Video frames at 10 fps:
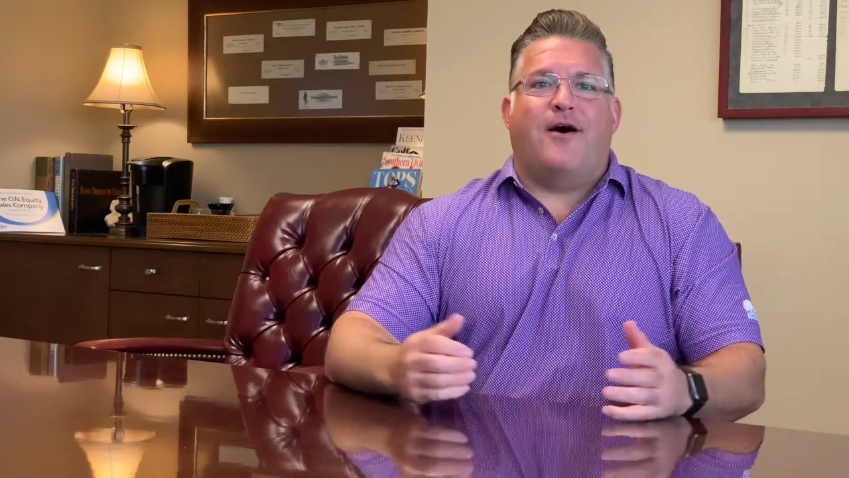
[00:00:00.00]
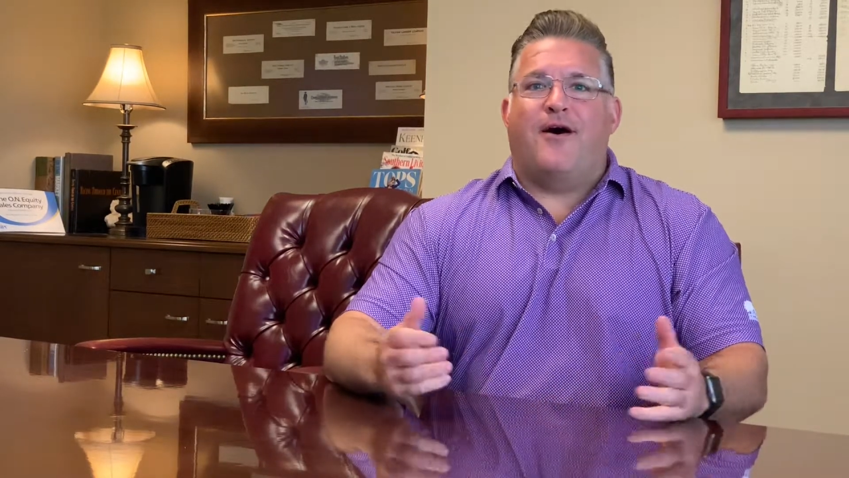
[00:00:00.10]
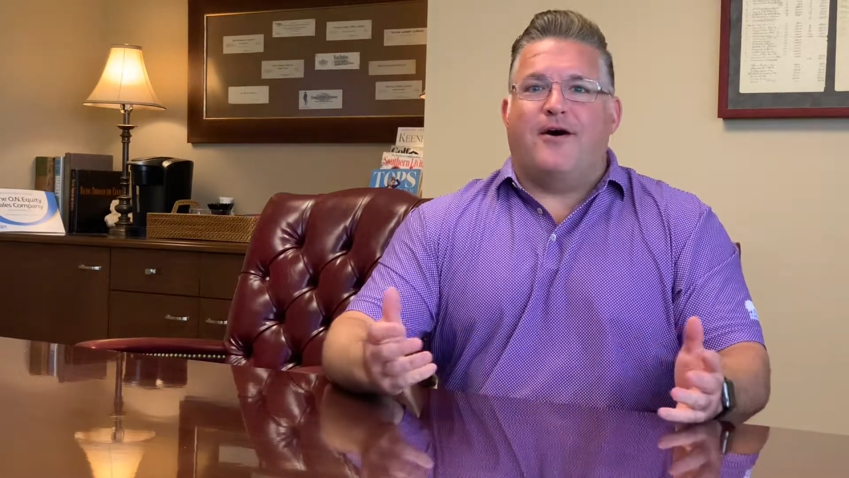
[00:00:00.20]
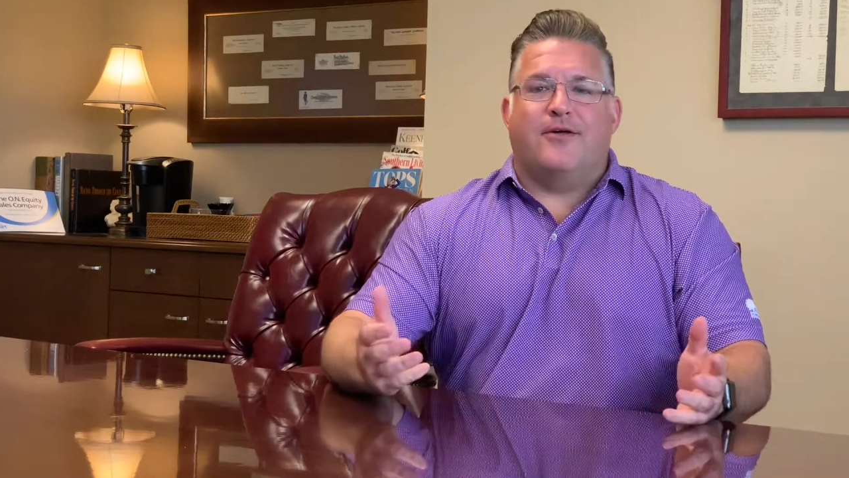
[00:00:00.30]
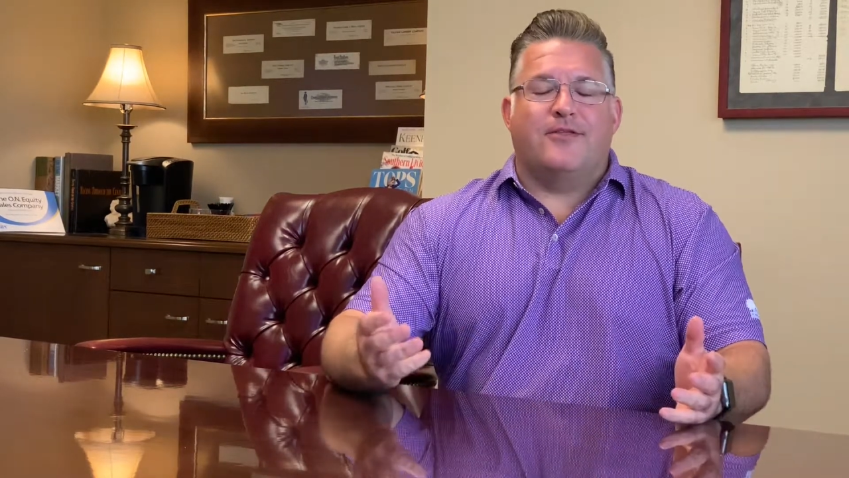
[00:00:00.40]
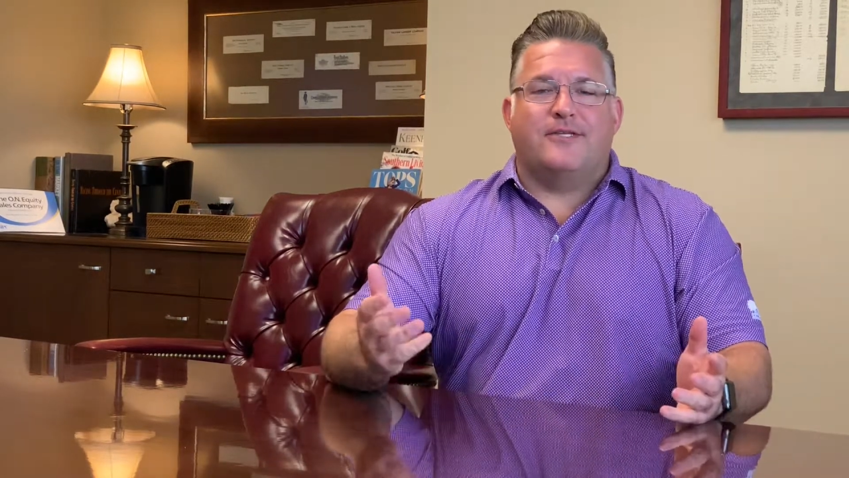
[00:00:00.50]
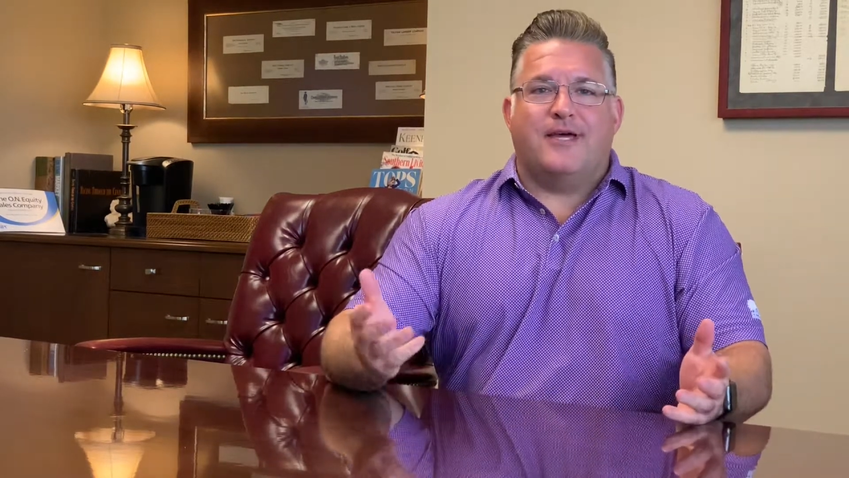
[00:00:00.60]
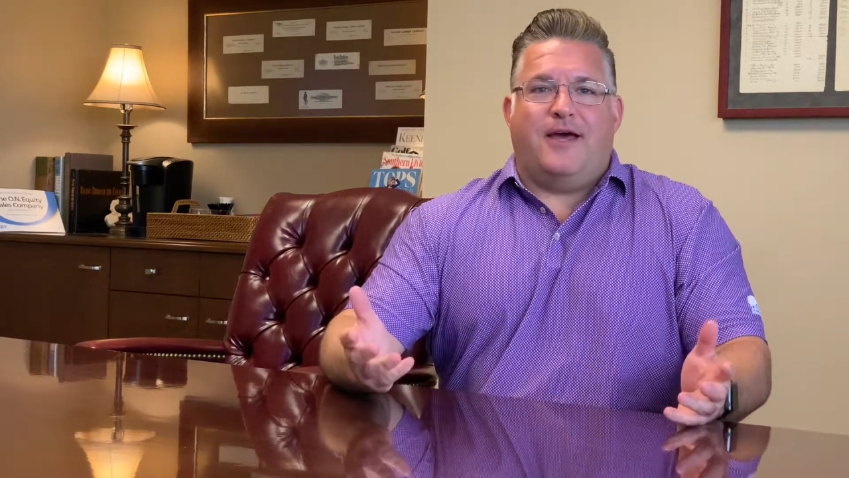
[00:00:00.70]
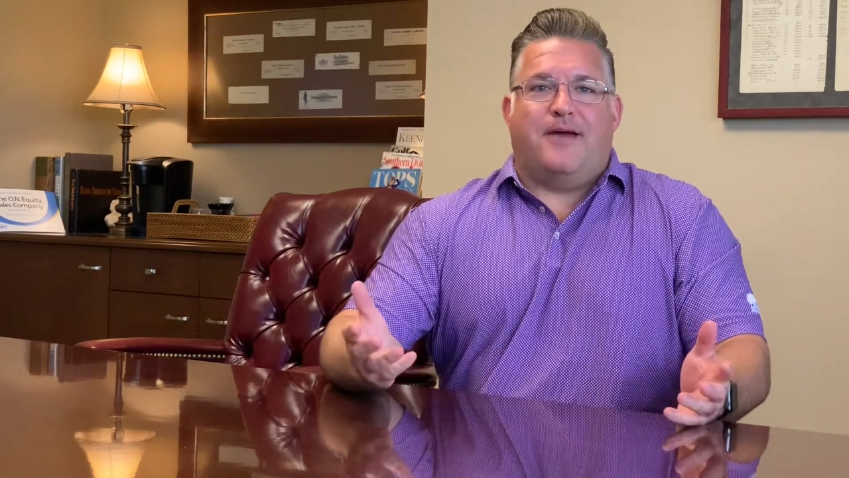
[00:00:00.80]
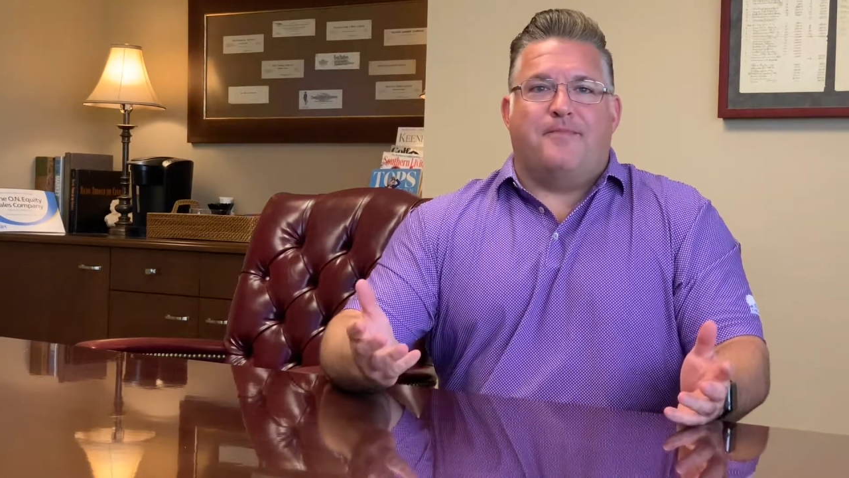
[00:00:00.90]
all the
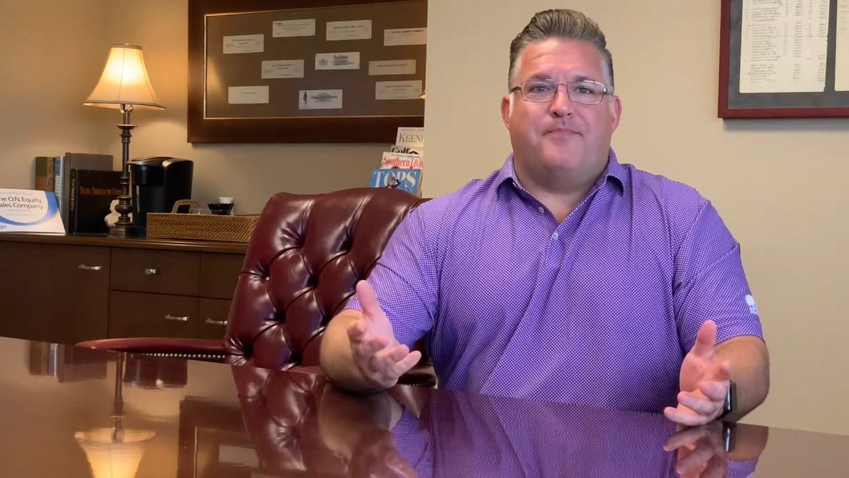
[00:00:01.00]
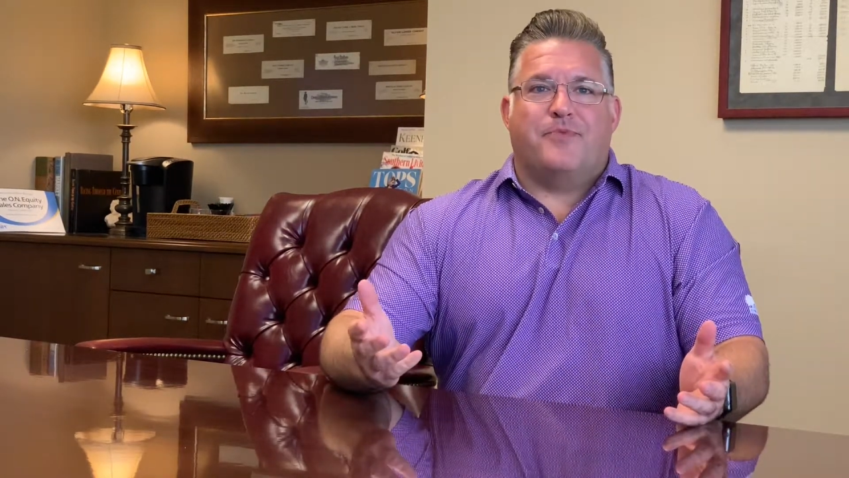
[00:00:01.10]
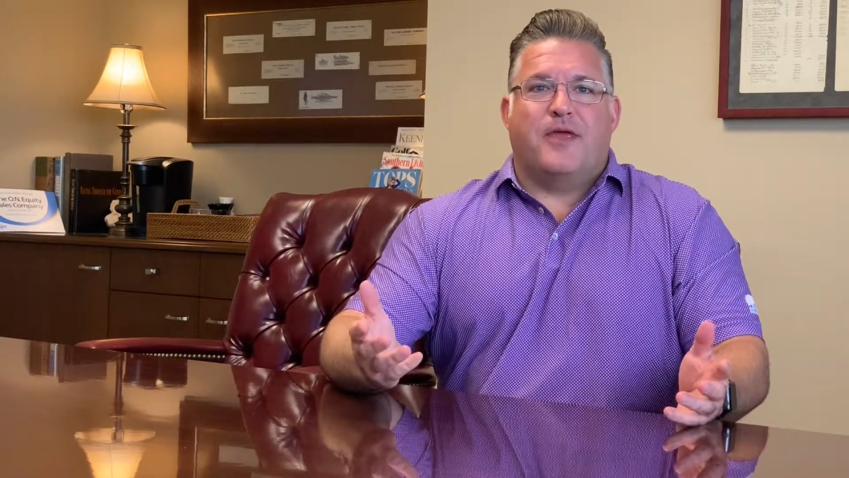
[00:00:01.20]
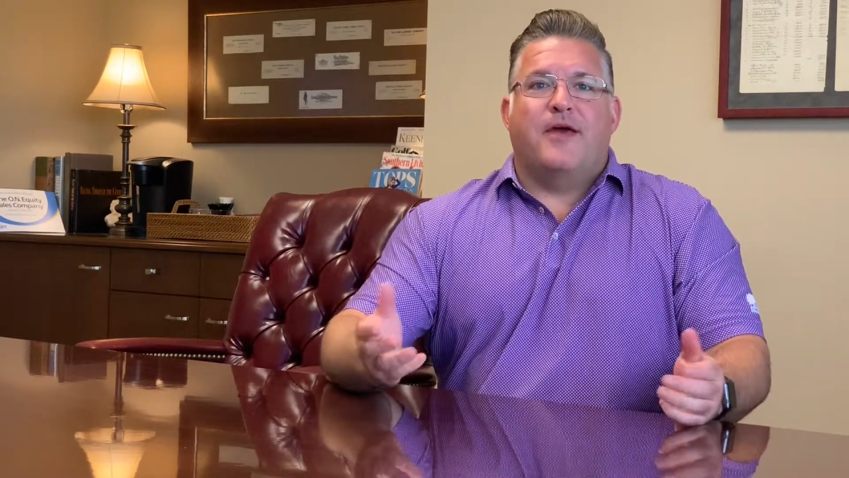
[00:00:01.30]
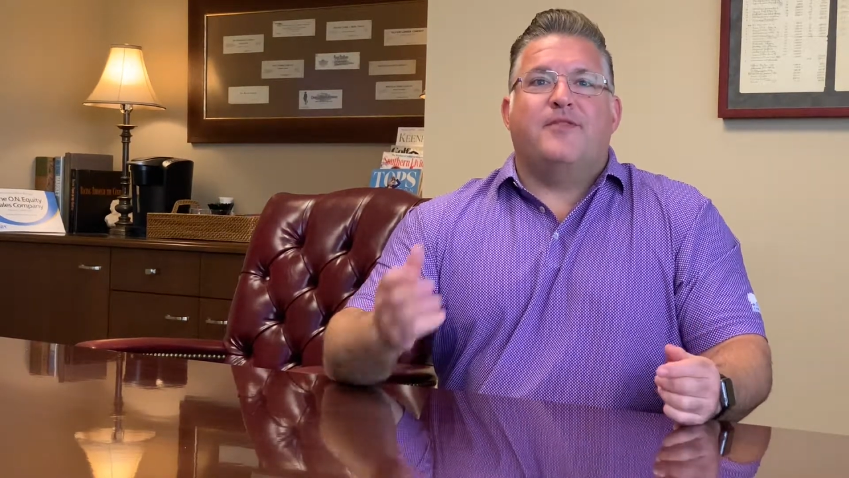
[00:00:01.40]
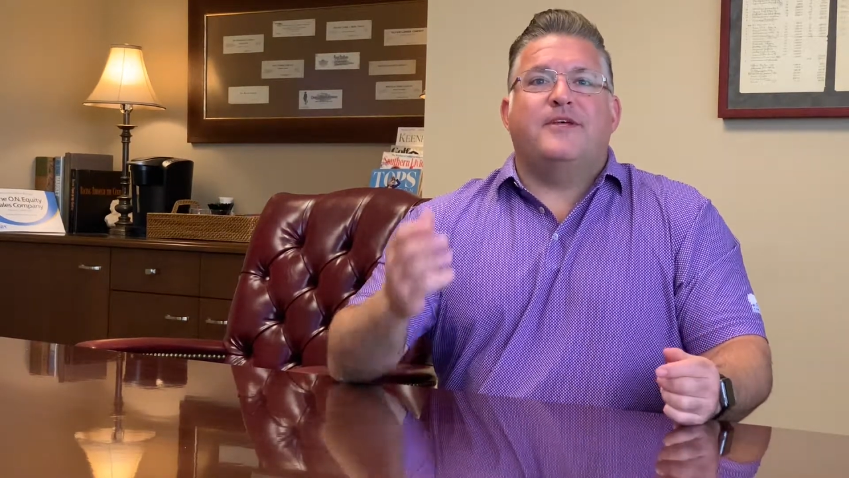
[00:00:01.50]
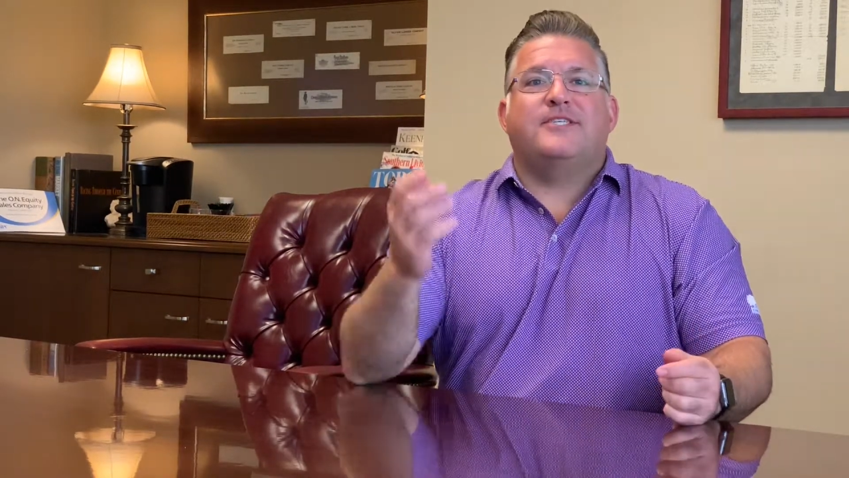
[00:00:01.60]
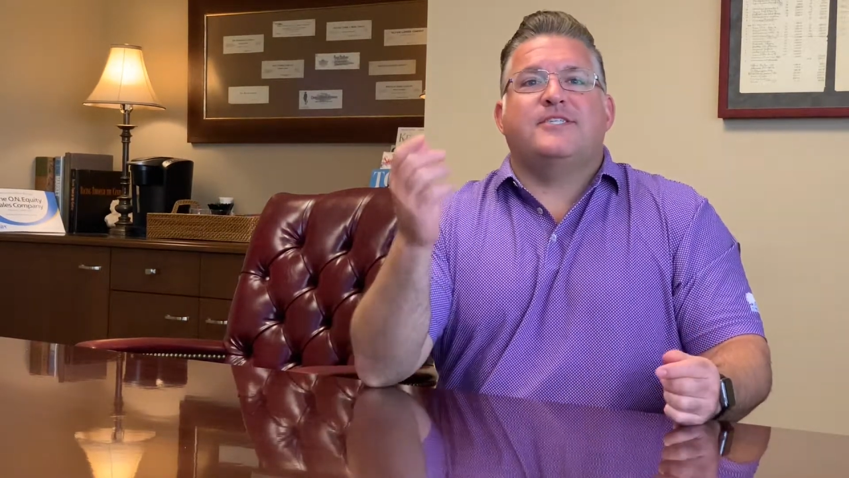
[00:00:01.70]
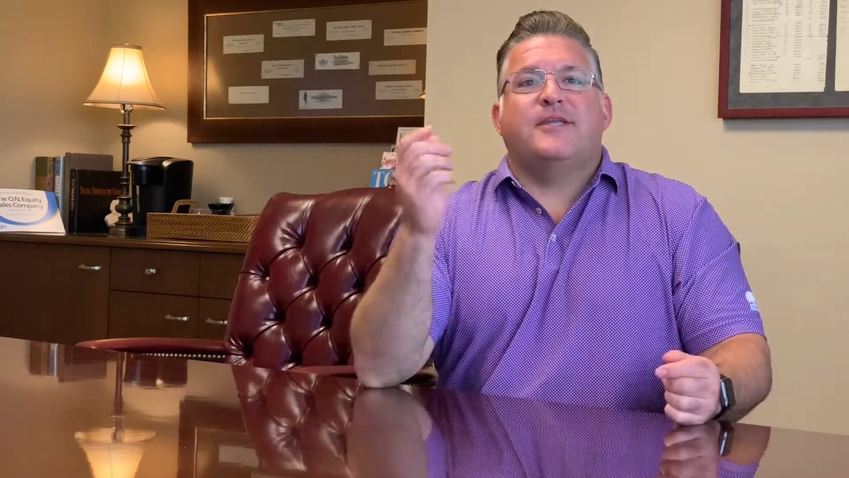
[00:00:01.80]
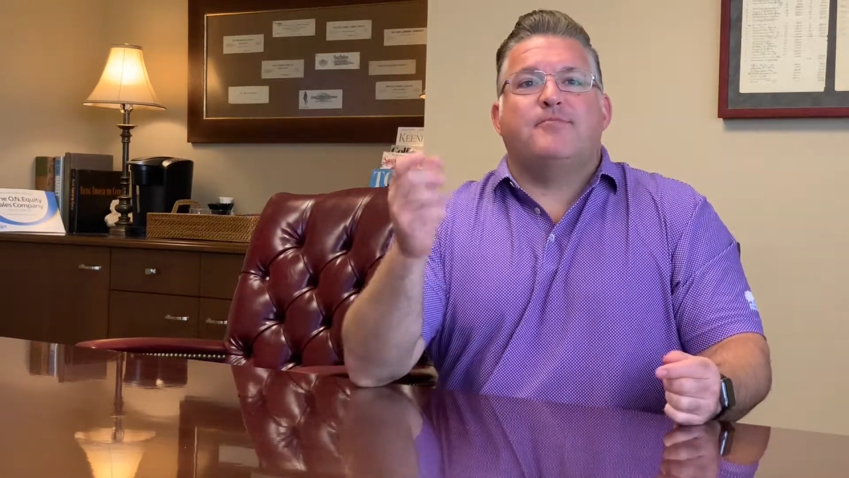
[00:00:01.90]
time. This is an